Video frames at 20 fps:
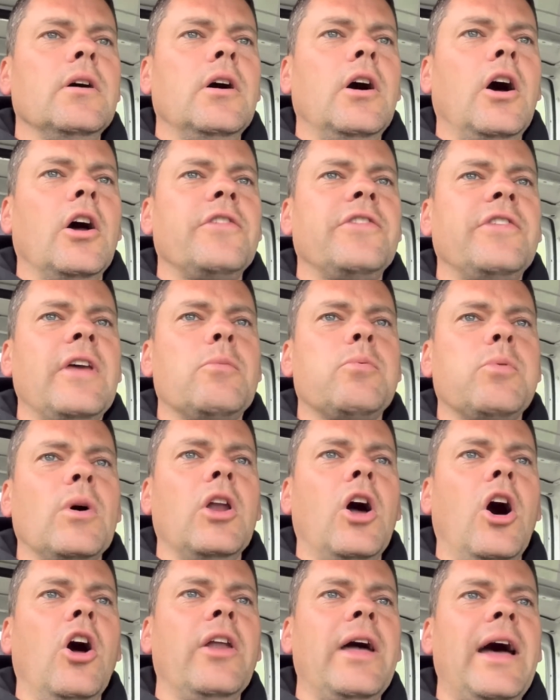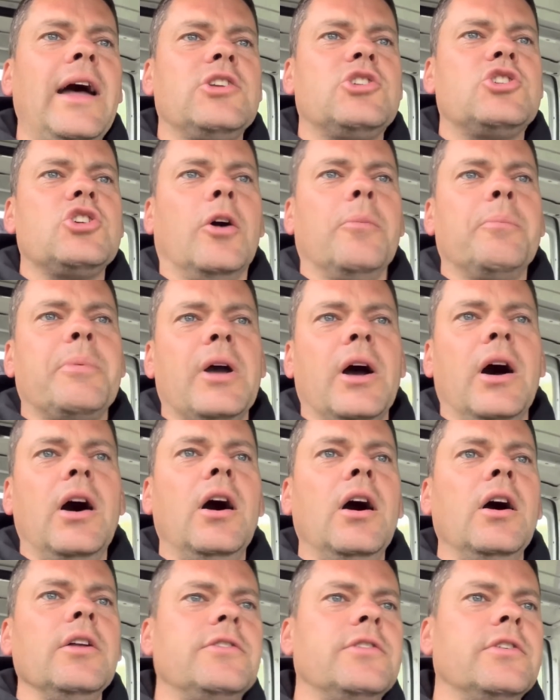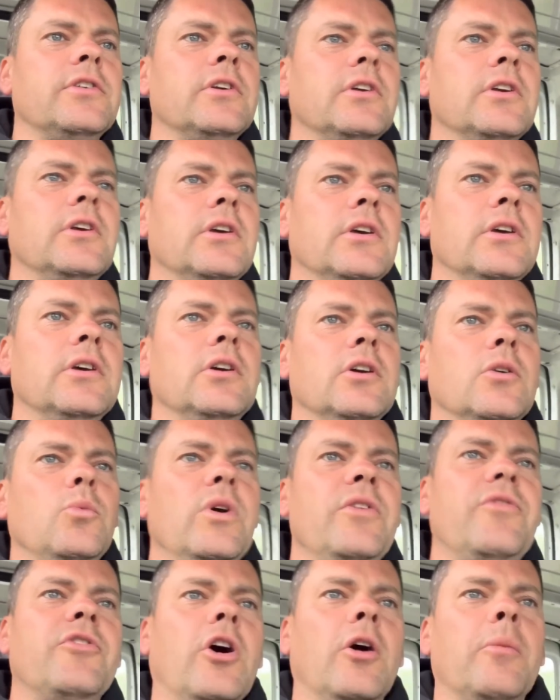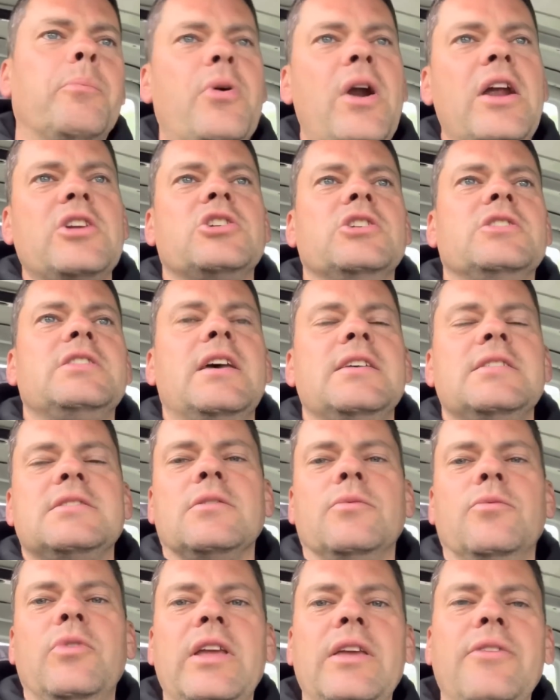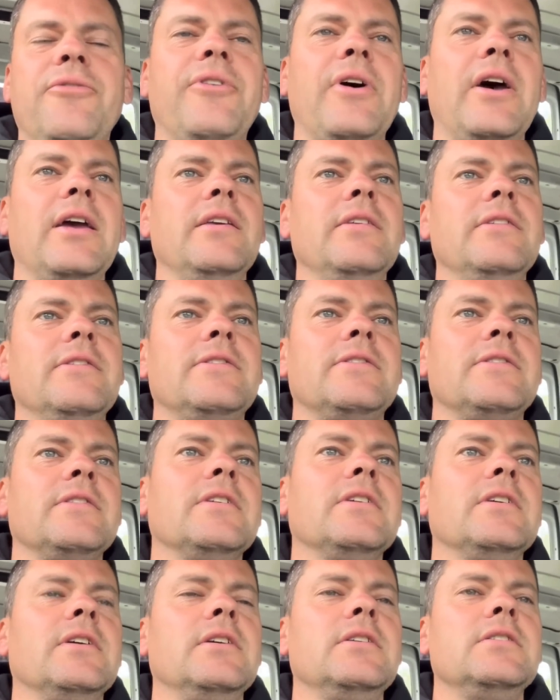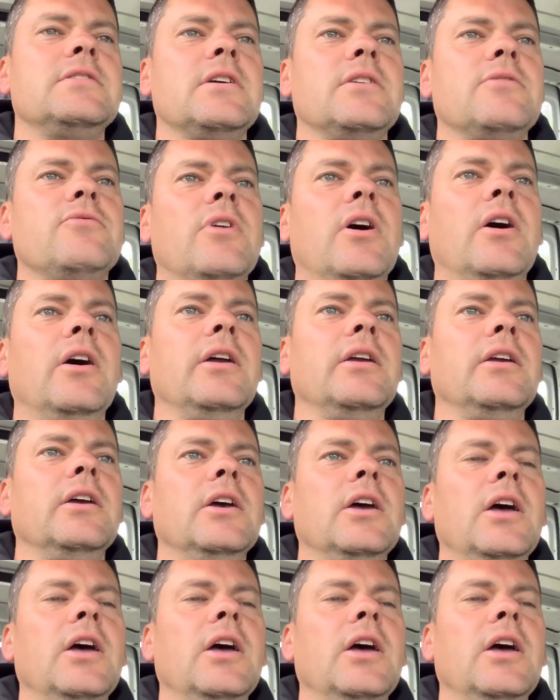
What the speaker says: I said, well, on our job card we've got pressure test and reface. He said, right.